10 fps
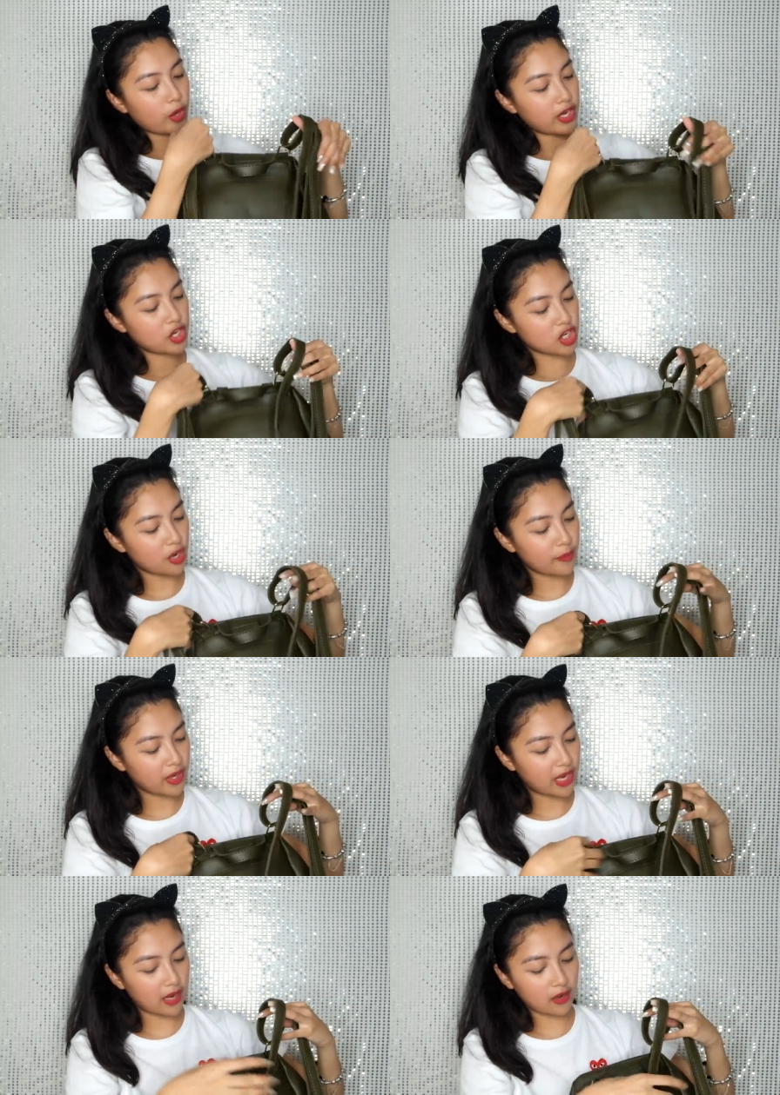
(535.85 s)
pwede siyang
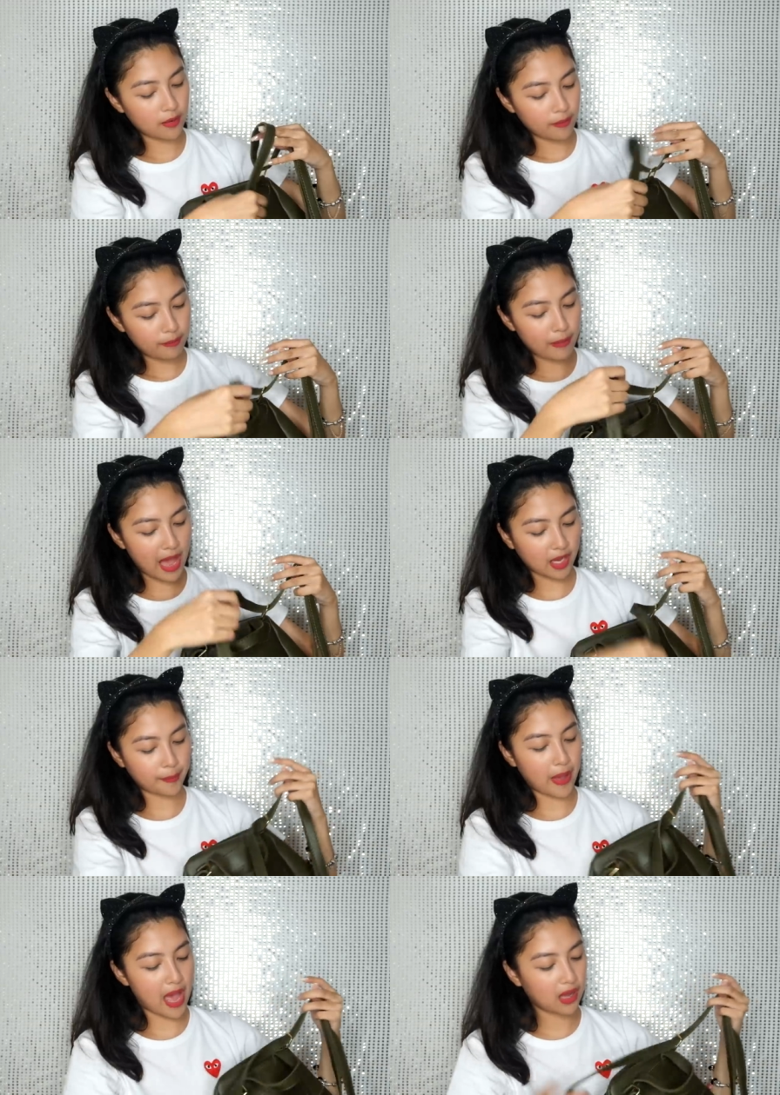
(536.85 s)
maging
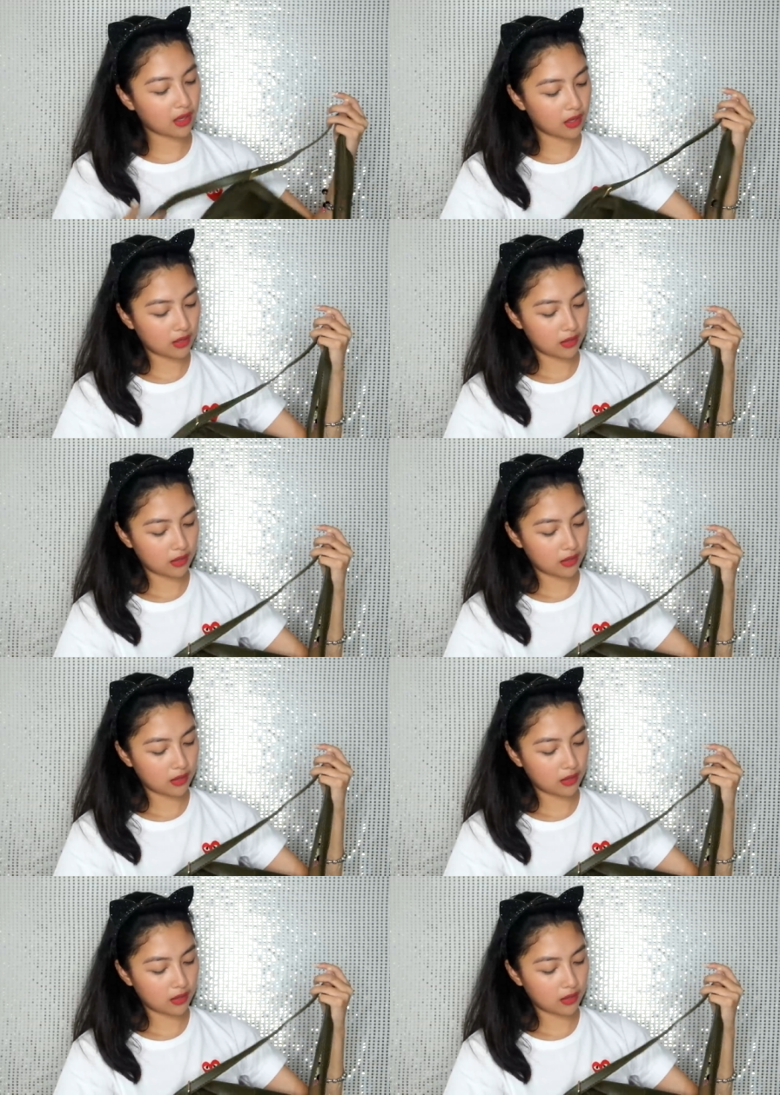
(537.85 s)
backpack.